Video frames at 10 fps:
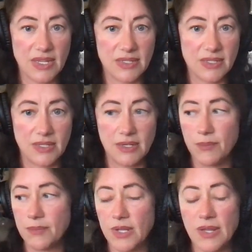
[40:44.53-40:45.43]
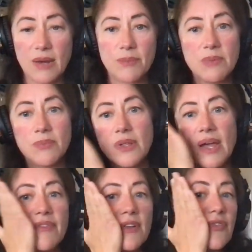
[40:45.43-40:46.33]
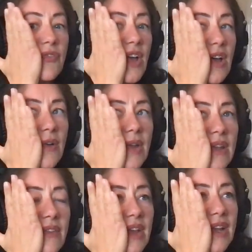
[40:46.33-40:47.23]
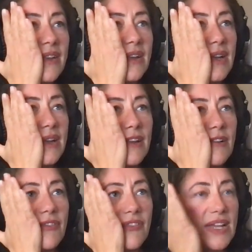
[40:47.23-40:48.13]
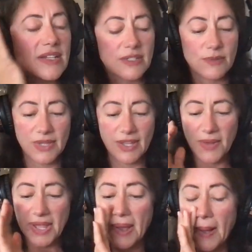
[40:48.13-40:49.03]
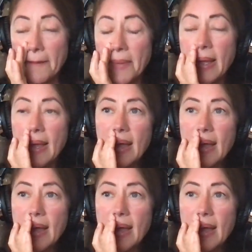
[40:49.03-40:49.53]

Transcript: It's you know a lot of people have their phone indented into their face when they wake up